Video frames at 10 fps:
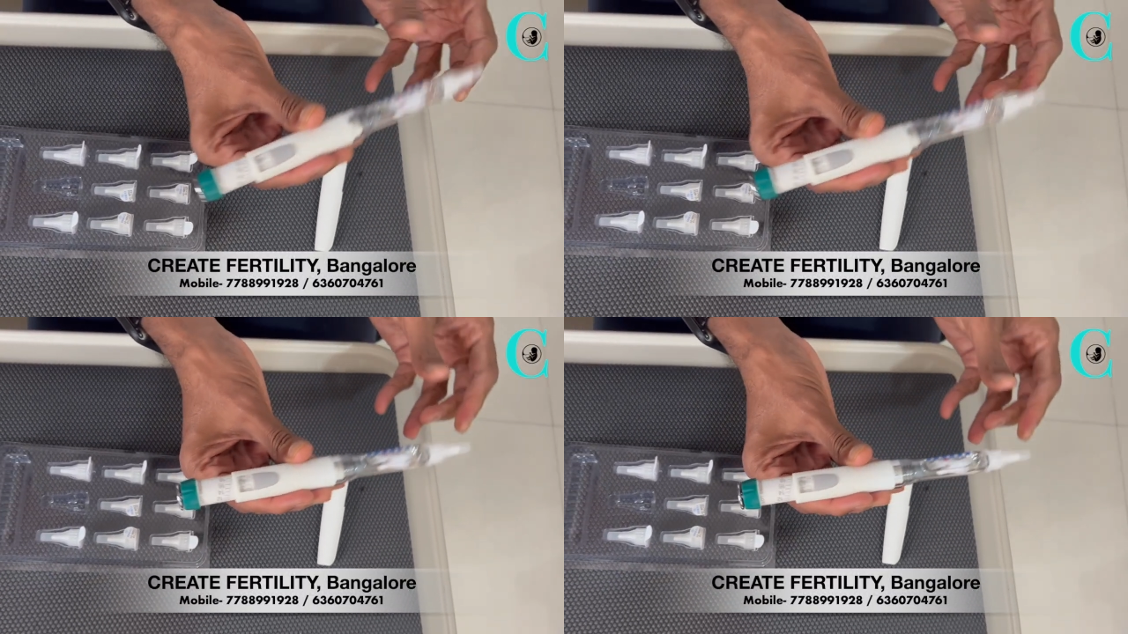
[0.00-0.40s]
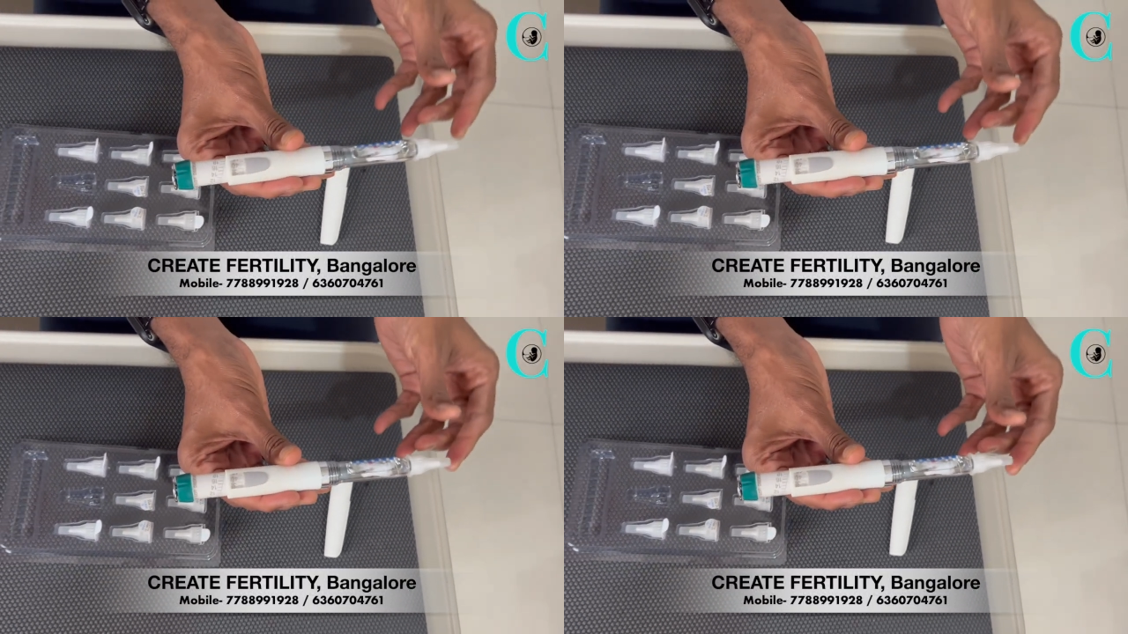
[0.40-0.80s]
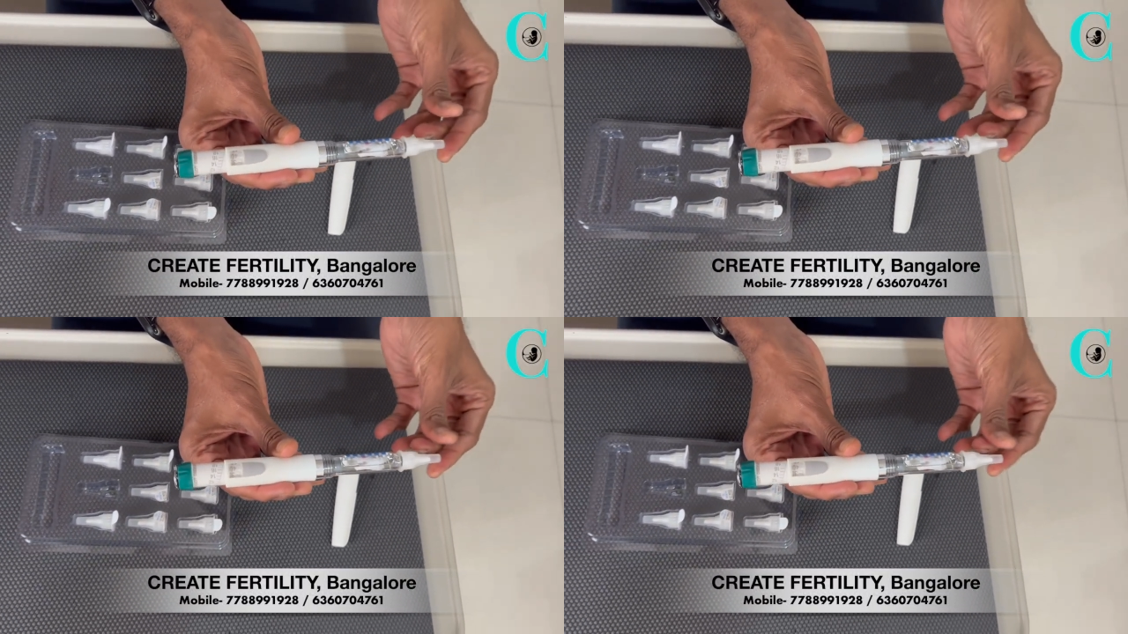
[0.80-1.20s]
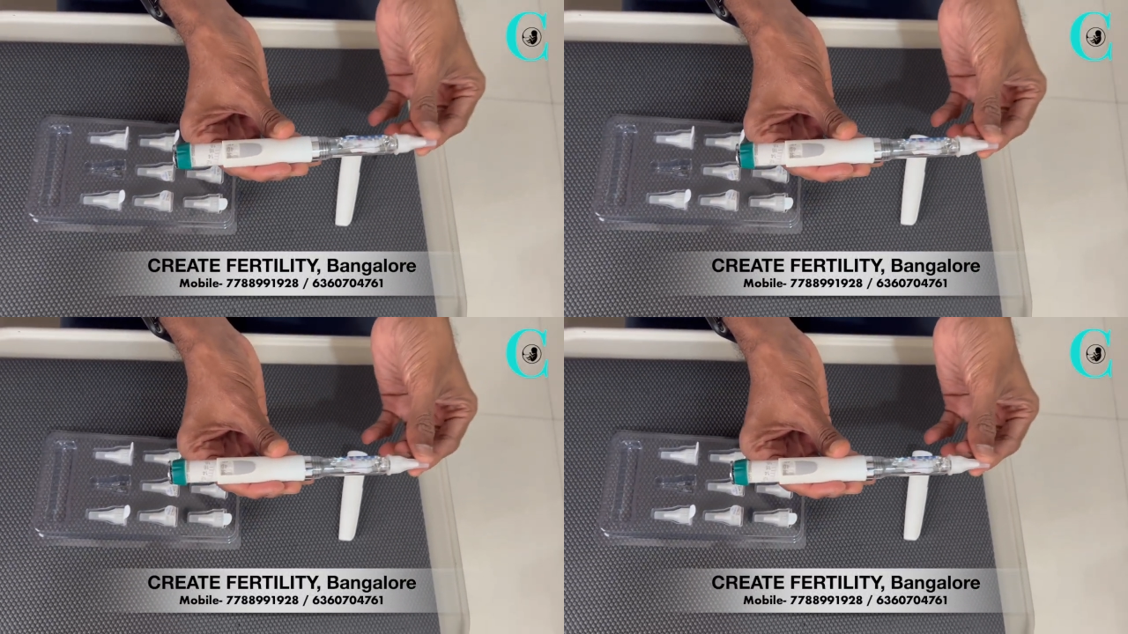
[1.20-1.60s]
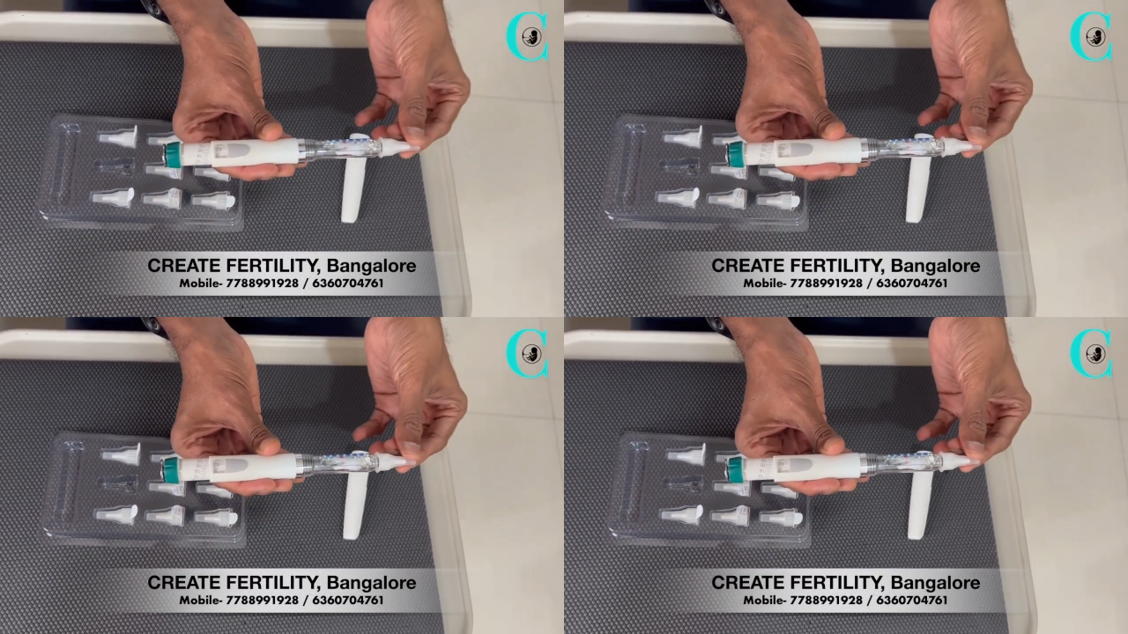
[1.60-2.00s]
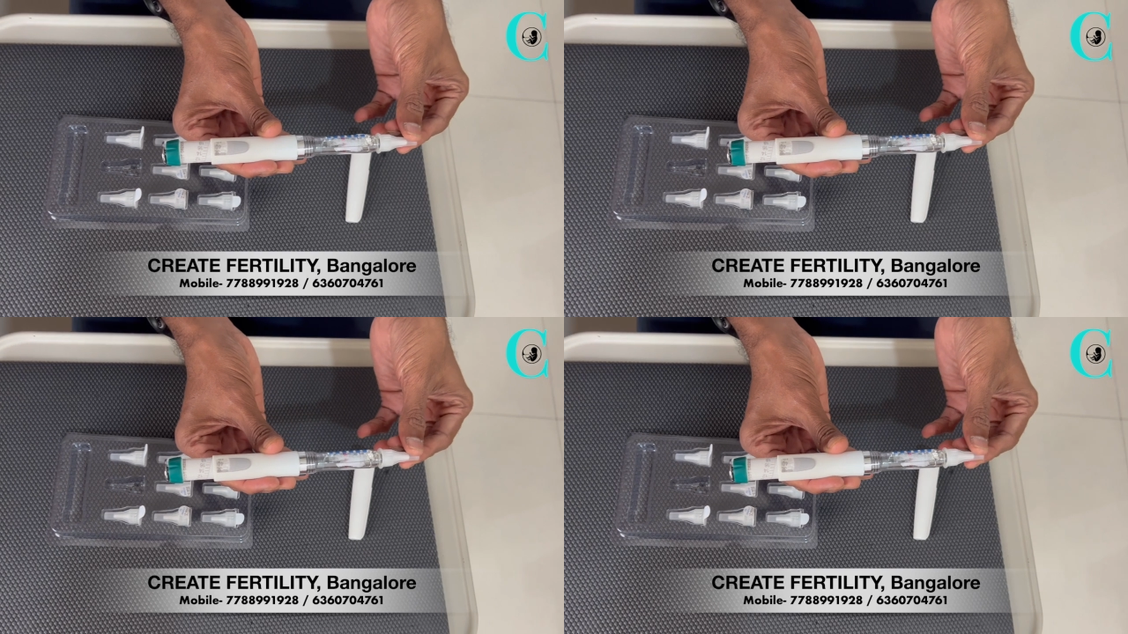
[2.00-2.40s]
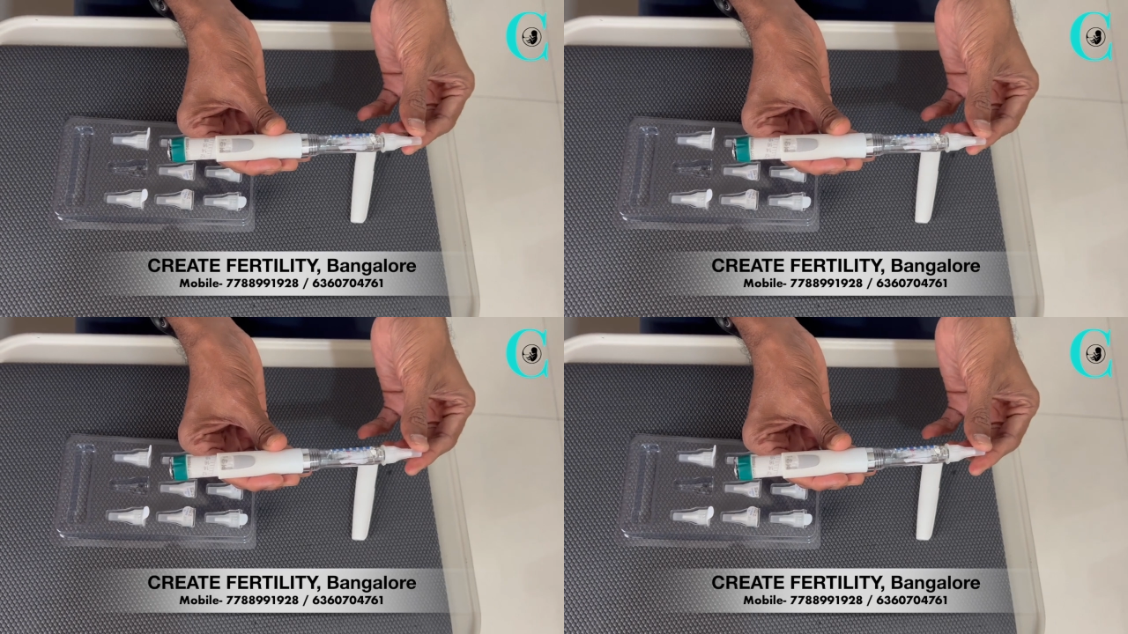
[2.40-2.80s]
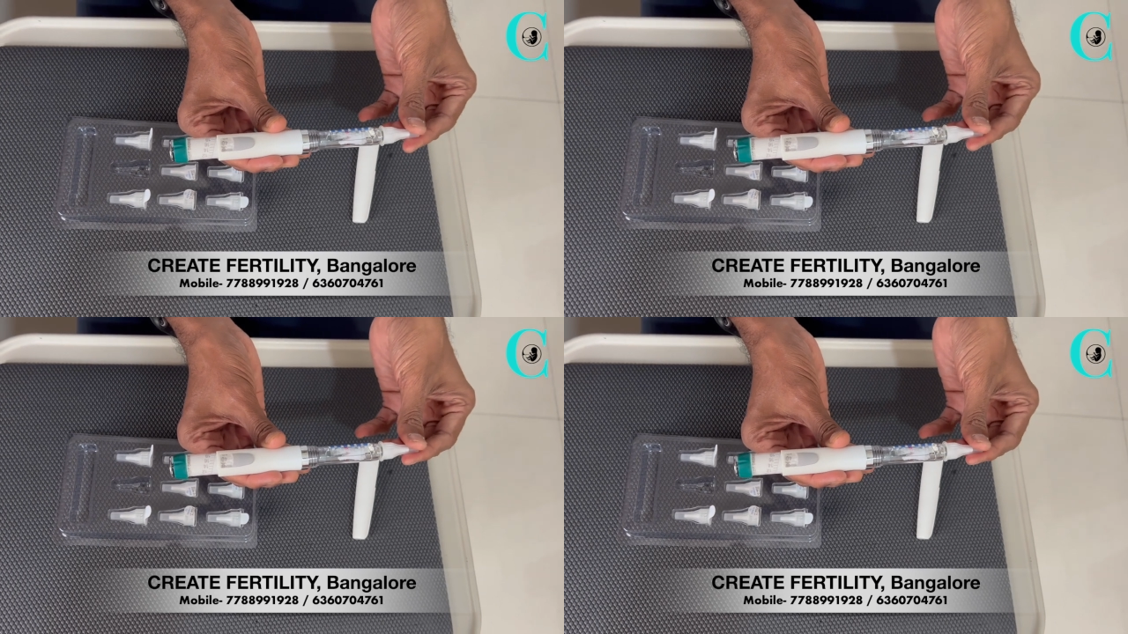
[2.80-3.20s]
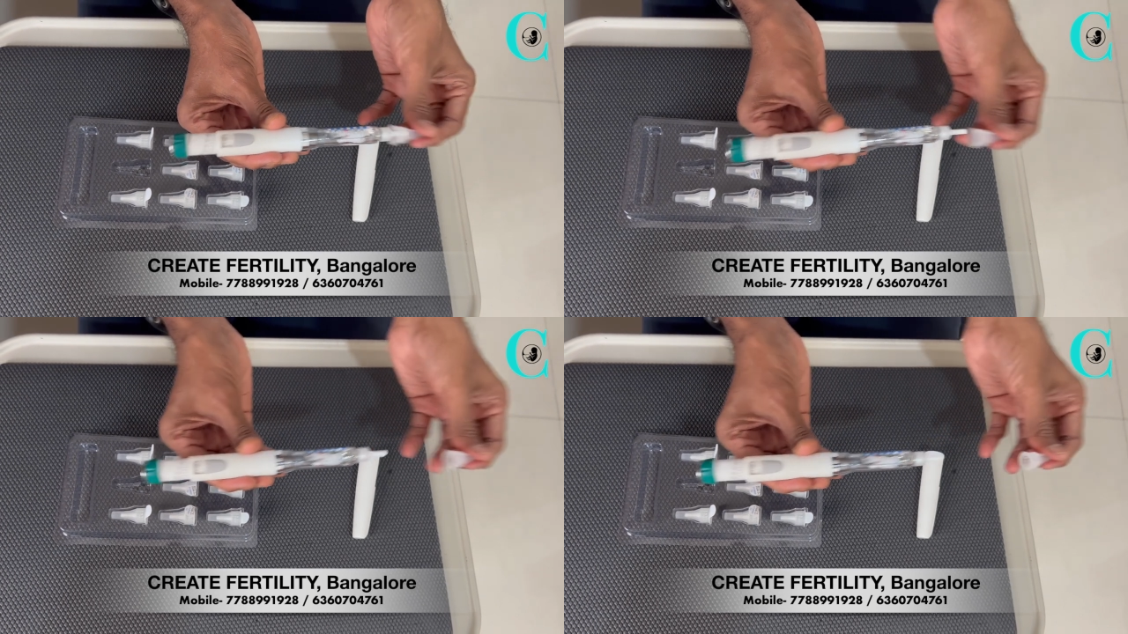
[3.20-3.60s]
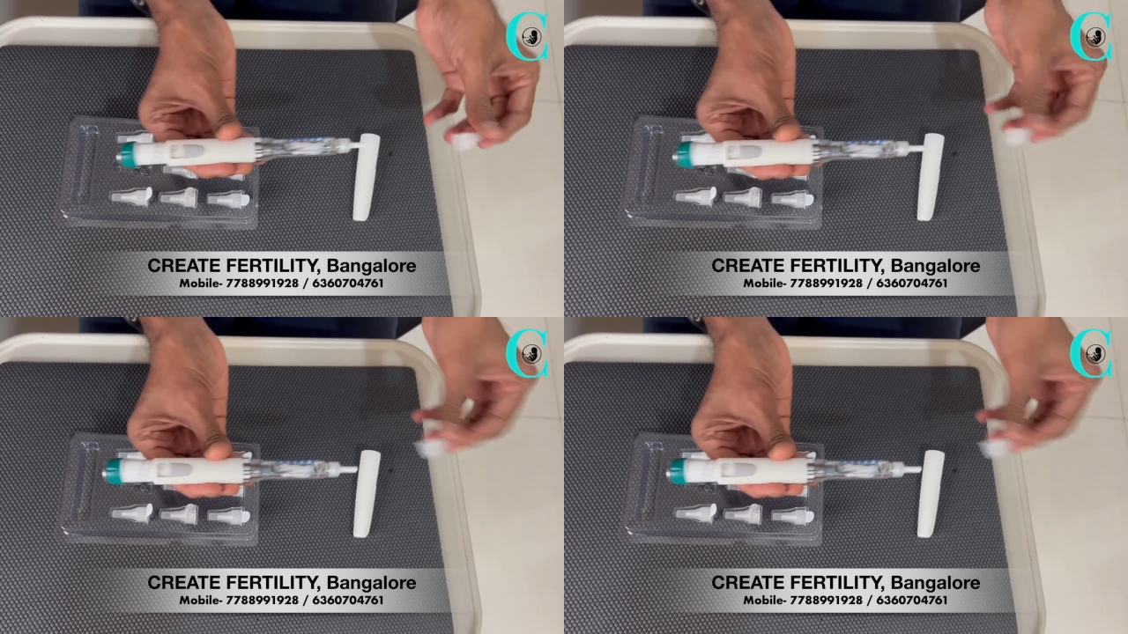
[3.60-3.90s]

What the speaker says: (no speaker visible)